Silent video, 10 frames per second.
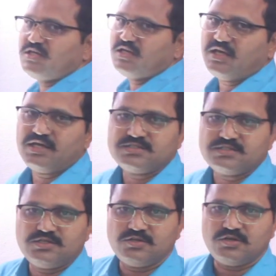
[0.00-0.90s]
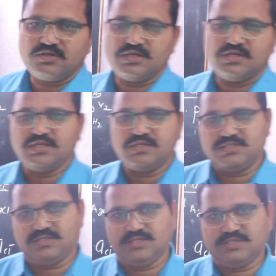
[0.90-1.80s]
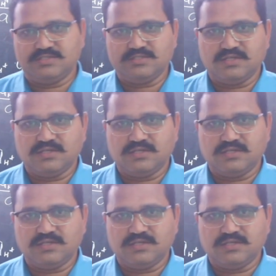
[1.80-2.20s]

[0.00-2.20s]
as E naught AgCl.